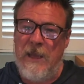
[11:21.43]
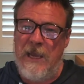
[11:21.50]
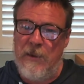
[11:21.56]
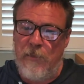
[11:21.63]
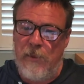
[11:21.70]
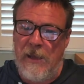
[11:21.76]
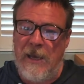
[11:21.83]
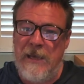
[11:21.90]

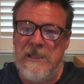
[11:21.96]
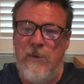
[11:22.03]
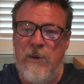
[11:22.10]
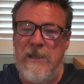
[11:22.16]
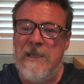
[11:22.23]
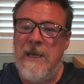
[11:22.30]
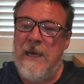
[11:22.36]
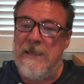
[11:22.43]
in place
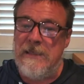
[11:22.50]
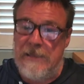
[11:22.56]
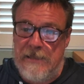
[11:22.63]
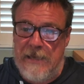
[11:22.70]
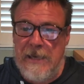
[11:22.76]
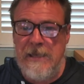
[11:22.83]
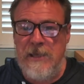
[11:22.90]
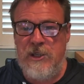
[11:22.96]
which
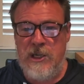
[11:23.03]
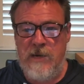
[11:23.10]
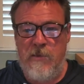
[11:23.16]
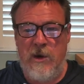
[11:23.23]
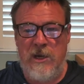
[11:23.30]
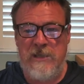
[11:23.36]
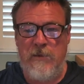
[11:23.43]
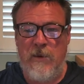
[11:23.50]

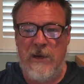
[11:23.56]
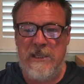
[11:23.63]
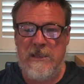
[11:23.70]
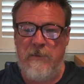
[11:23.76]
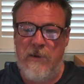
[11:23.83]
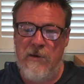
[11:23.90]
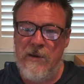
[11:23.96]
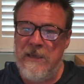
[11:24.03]
delegitimize my
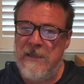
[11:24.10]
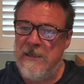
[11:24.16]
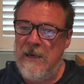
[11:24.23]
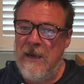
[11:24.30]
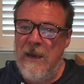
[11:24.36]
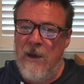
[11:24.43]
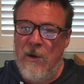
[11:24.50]
experience,